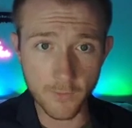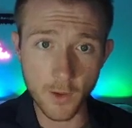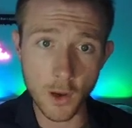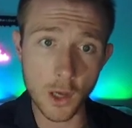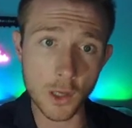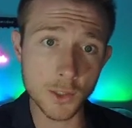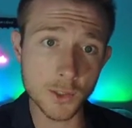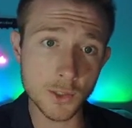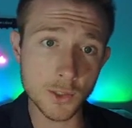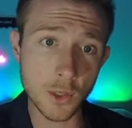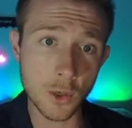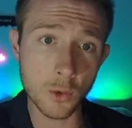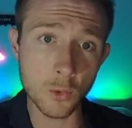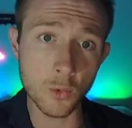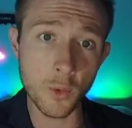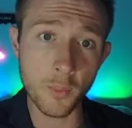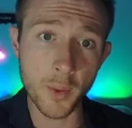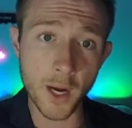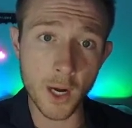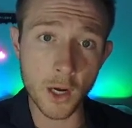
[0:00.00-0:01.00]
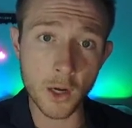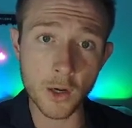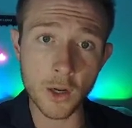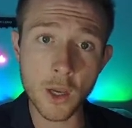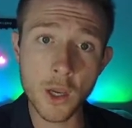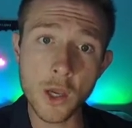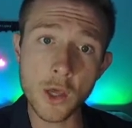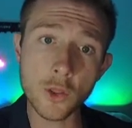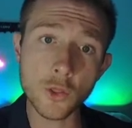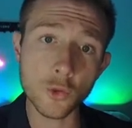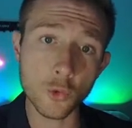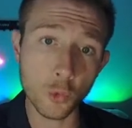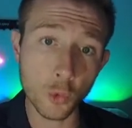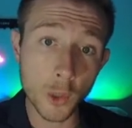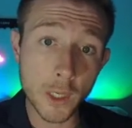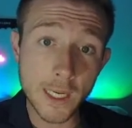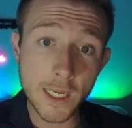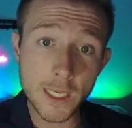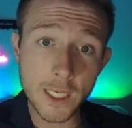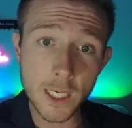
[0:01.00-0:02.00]
I've also repaired
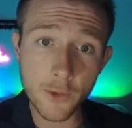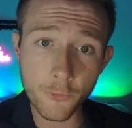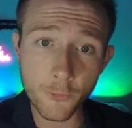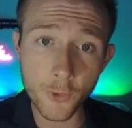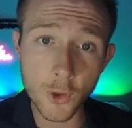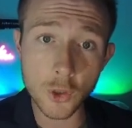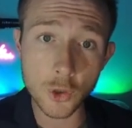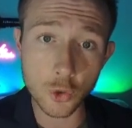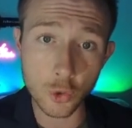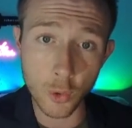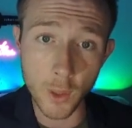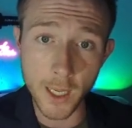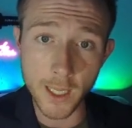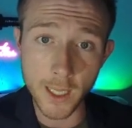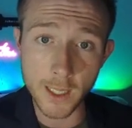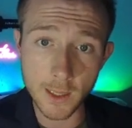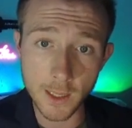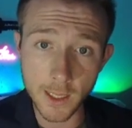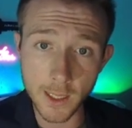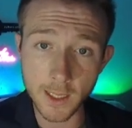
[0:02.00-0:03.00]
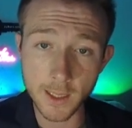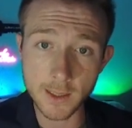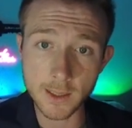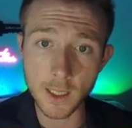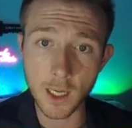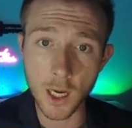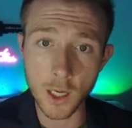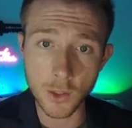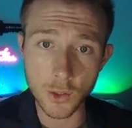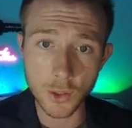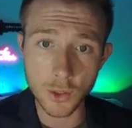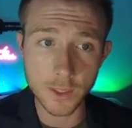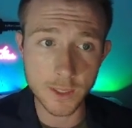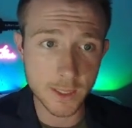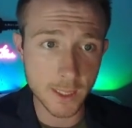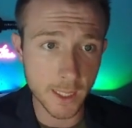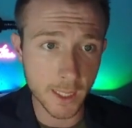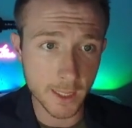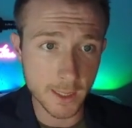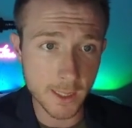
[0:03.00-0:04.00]
3 different drain leaks under
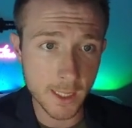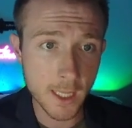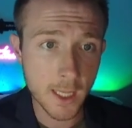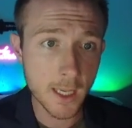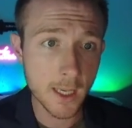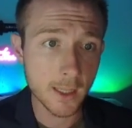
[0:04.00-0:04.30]
sinks.